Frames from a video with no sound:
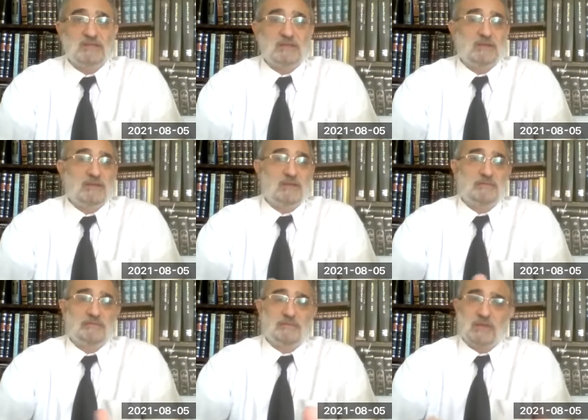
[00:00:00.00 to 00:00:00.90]

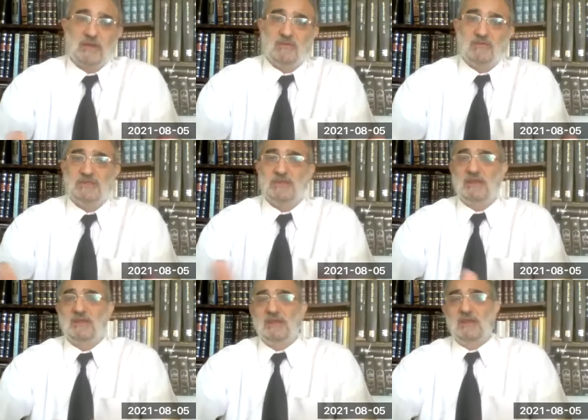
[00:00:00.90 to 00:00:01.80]
we
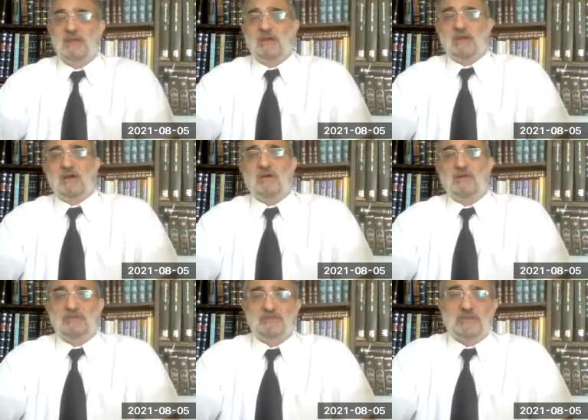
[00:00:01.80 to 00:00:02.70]
say all
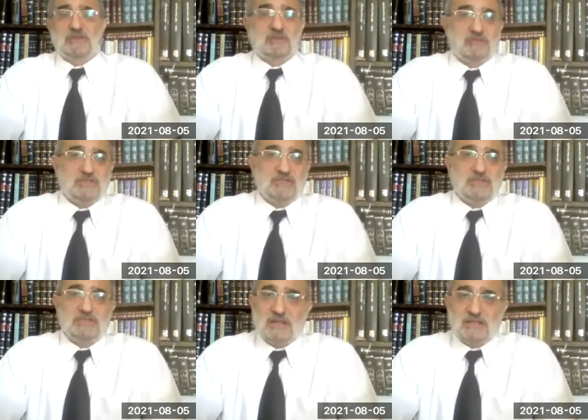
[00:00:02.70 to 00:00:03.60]
those are
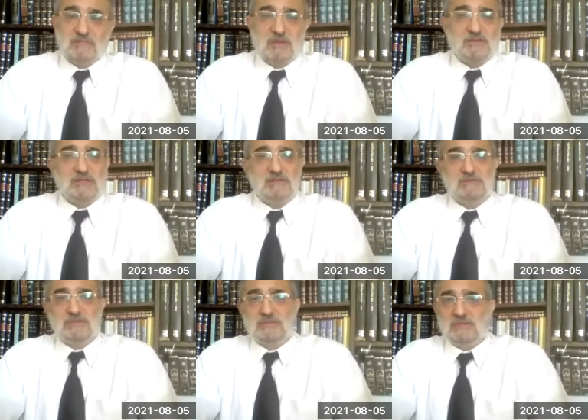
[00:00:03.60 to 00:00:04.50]
Christians and
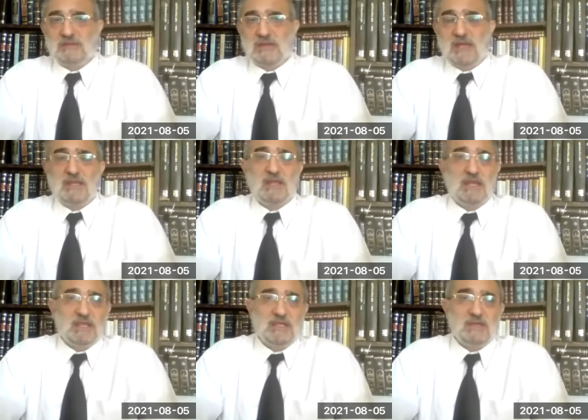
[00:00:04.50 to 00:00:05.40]
Muslims eh, and
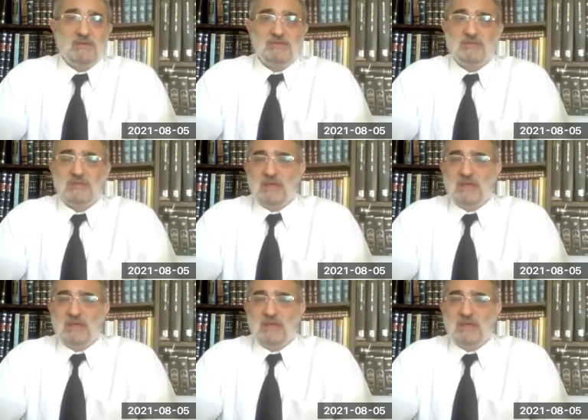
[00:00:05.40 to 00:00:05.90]
Hindus